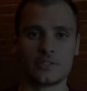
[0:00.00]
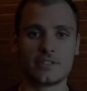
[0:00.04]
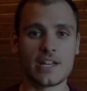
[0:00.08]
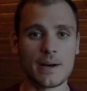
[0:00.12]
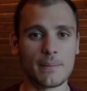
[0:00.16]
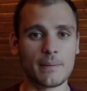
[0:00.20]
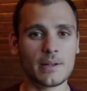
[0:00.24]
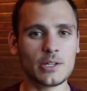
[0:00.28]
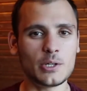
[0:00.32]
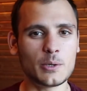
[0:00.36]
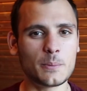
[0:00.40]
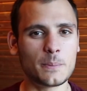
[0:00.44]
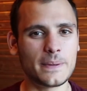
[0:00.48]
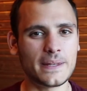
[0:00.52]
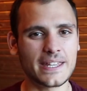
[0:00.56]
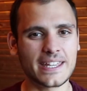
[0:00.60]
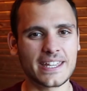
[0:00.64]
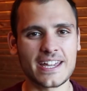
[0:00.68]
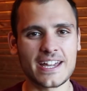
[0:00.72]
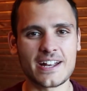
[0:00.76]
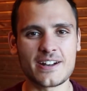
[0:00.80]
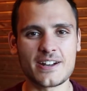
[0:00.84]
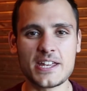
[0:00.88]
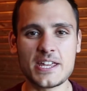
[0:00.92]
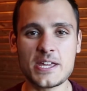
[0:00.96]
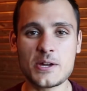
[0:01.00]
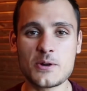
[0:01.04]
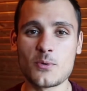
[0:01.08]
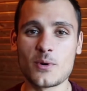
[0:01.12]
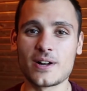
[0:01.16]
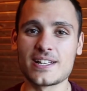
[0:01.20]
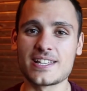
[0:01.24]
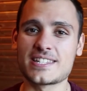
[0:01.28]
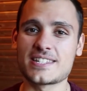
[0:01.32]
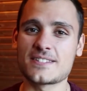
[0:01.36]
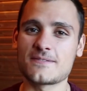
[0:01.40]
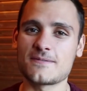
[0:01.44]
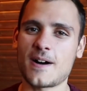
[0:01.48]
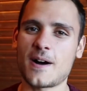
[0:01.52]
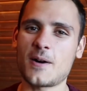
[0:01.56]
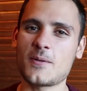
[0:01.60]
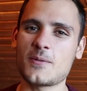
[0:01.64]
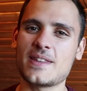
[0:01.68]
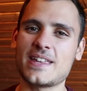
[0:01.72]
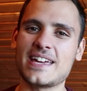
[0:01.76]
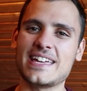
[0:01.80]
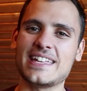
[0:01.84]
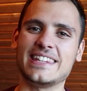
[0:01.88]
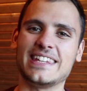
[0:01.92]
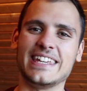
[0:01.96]
WP Carey was
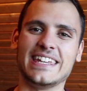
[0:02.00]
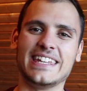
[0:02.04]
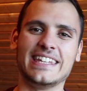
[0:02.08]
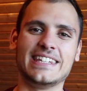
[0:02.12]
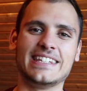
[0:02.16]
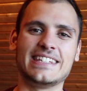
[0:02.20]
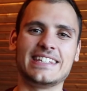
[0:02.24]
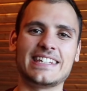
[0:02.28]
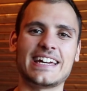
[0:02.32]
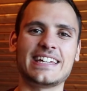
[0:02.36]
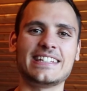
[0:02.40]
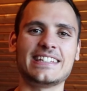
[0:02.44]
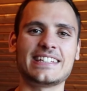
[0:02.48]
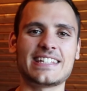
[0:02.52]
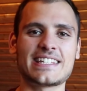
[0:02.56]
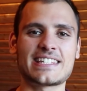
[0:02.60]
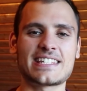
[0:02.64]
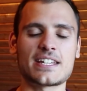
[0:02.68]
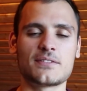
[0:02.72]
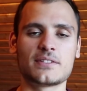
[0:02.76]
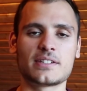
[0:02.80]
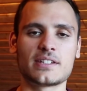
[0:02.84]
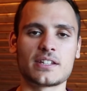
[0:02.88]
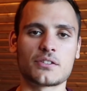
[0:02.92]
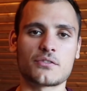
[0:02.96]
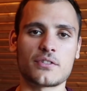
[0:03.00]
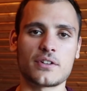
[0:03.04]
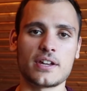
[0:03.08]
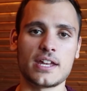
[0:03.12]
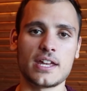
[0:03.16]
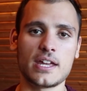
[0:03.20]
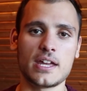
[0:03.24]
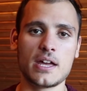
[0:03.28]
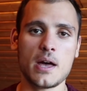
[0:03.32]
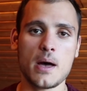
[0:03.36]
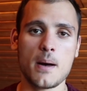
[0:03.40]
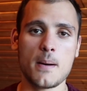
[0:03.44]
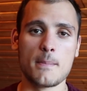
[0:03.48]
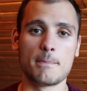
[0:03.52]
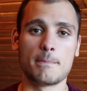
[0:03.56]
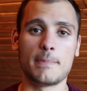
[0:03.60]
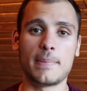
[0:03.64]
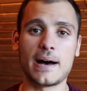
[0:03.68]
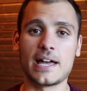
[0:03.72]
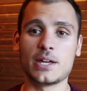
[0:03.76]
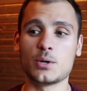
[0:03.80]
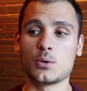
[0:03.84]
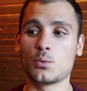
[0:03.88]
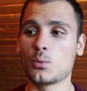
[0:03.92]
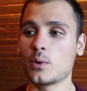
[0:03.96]
founded in 1973
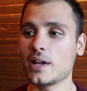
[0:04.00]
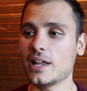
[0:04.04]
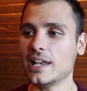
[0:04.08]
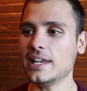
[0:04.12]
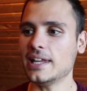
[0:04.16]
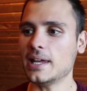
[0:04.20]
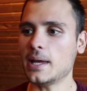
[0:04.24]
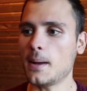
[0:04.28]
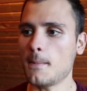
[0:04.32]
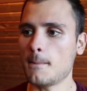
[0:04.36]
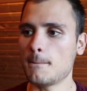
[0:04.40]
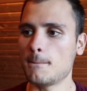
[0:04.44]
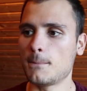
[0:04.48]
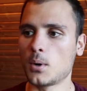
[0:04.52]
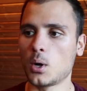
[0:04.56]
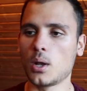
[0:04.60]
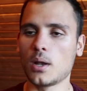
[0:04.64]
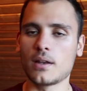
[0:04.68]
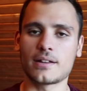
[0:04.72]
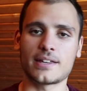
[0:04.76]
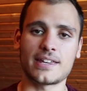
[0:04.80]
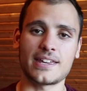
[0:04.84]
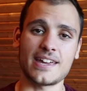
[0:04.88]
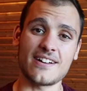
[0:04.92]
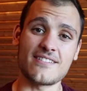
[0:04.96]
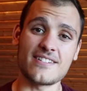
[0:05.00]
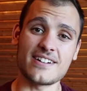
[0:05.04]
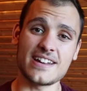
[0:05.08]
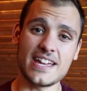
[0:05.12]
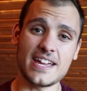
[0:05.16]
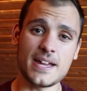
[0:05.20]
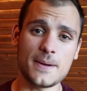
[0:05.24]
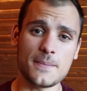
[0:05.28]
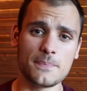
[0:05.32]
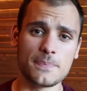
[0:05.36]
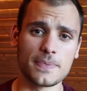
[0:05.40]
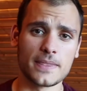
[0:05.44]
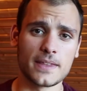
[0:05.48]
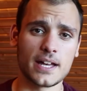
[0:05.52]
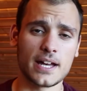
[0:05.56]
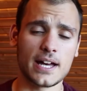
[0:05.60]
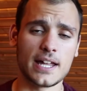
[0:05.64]
by William Paul Carey,